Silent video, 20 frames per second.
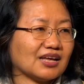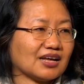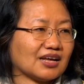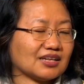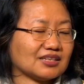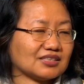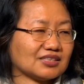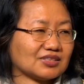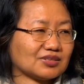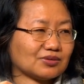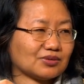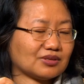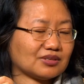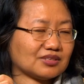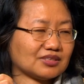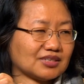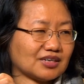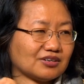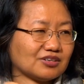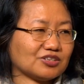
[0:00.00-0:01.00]
And so the
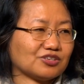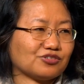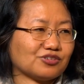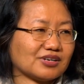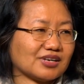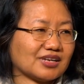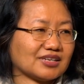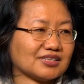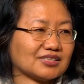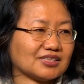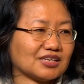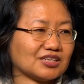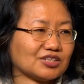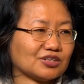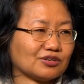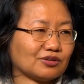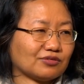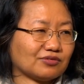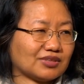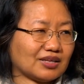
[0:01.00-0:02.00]

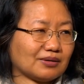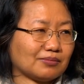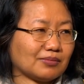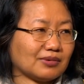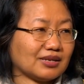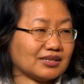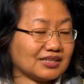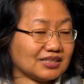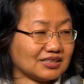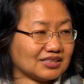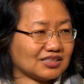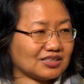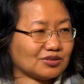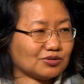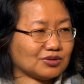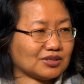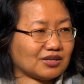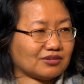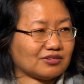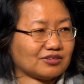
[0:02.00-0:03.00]
territorialization of them leads to
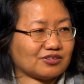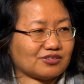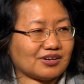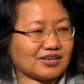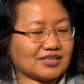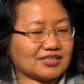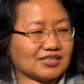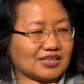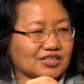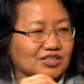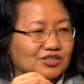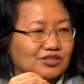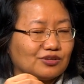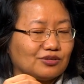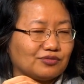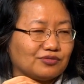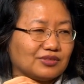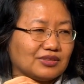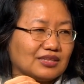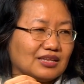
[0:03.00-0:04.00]
territorialization
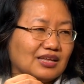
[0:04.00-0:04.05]
of